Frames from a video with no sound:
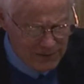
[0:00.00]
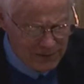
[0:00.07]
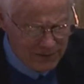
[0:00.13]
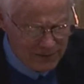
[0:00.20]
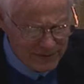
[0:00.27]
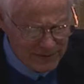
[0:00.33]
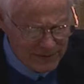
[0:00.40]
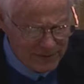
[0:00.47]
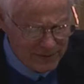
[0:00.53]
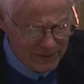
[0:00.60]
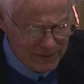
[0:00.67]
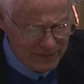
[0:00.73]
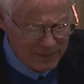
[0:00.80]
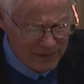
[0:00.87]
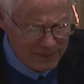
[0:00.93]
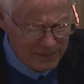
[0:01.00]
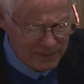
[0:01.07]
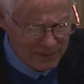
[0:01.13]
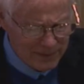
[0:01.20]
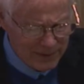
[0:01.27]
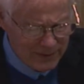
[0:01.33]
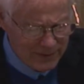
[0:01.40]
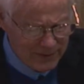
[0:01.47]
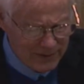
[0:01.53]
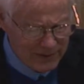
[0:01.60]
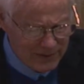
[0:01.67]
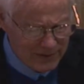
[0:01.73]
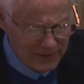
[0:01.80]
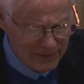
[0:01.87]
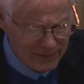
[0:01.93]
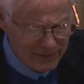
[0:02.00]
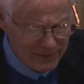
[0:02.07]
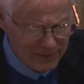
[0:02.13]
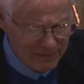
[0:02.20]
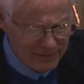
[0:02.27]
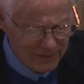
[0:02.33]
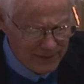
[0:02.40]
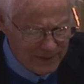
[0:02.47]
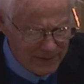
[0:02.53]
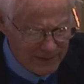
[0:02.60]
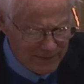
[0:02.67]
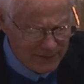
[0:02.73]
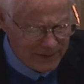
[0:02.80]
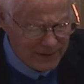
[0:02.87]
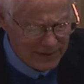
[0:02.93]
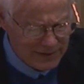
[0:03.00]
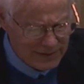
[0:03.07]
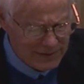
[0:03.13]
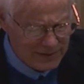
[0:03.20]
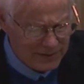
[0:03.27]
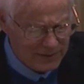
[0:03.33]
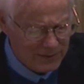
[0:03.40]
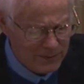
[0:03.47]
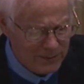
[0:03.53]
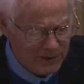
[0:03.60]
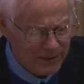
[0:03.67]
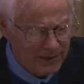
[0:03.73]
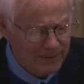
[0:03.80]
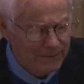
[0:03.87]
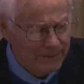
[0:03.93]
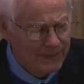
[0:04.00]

and visited with people around the country in a very concerted way,